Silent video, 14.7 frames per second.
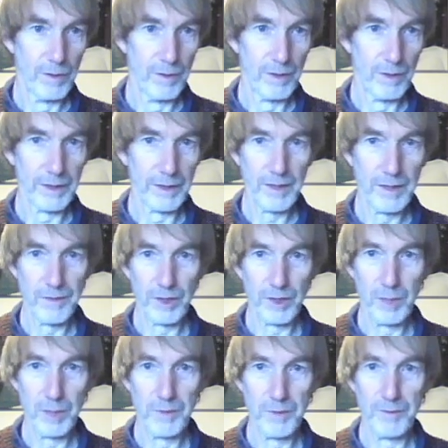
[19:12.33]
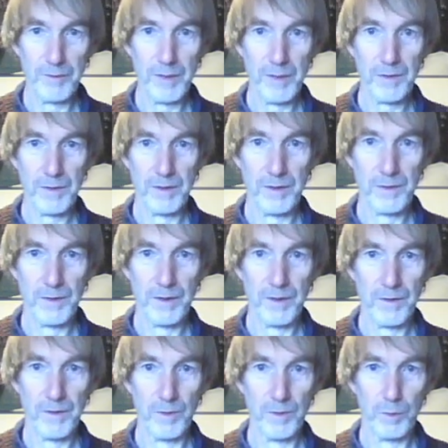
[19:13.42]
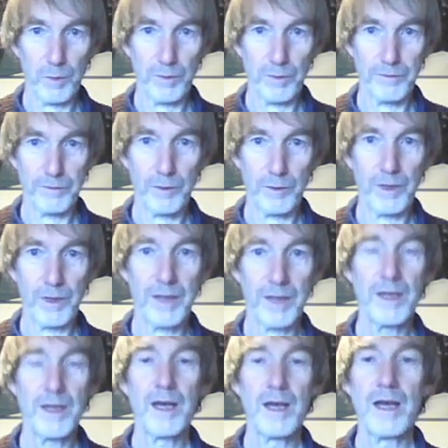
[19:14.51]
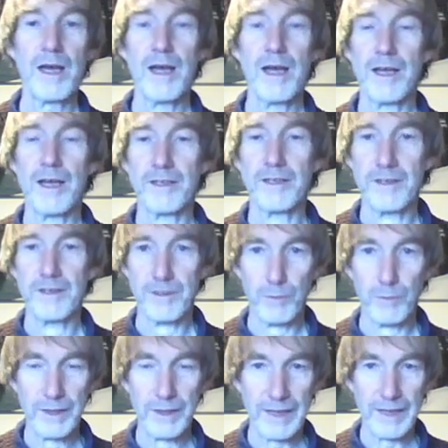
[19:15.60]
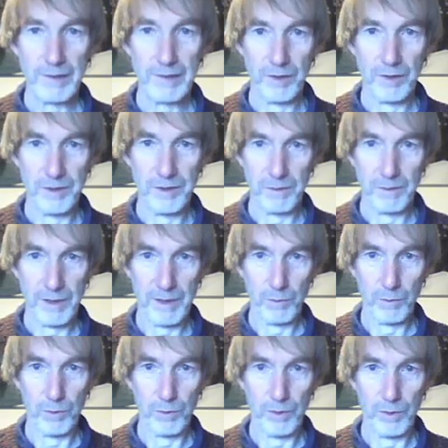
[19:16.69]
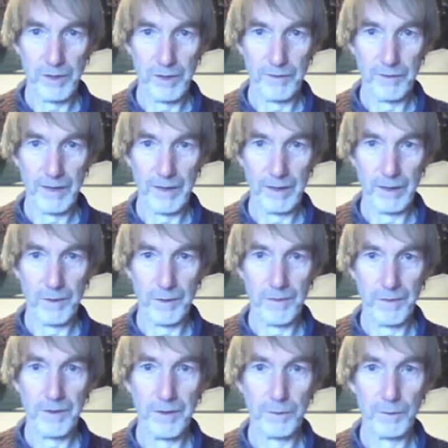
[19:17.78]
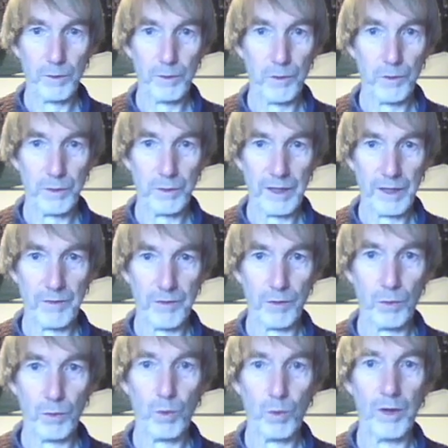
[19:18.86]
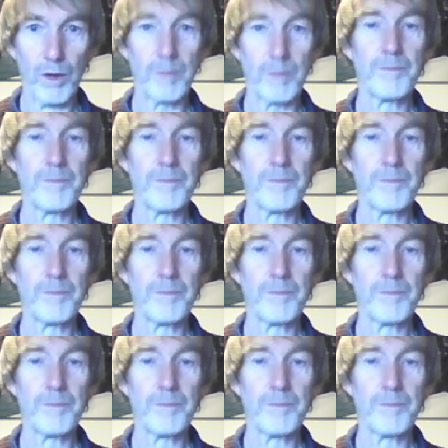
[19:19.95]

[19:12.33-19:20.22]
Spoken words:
Okay, so the cumulative mass undersize is 0.49, and we carry on doing that with all the other values until, of course, we get to 1.